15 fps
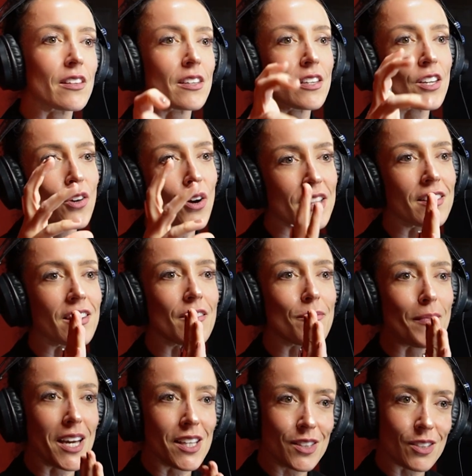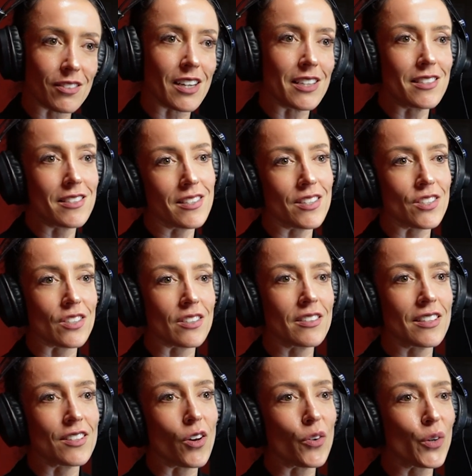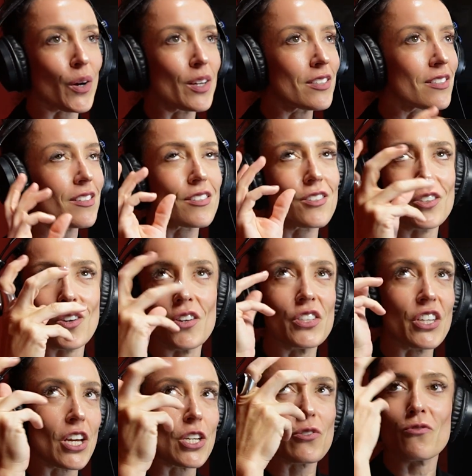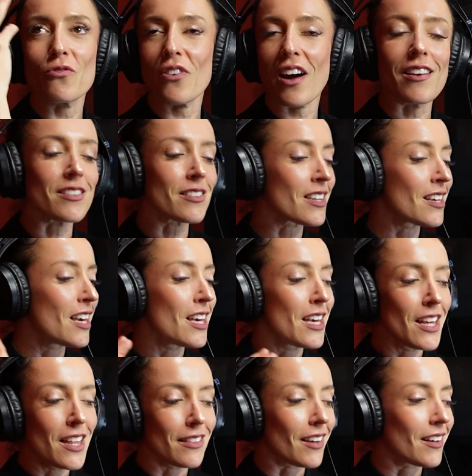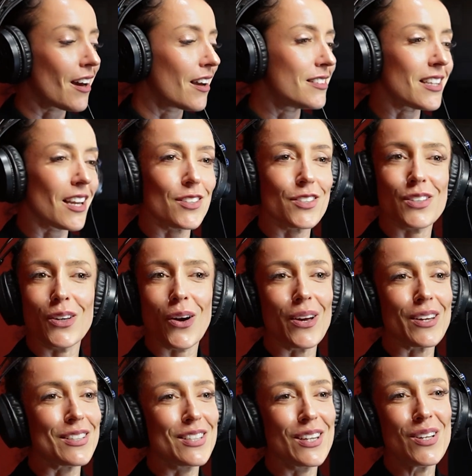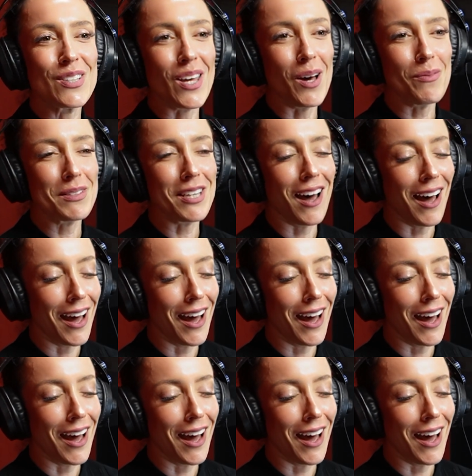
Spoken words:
it and knowing that I've made the right decision and not going to this negotiation phase that I tend to go into sometimes.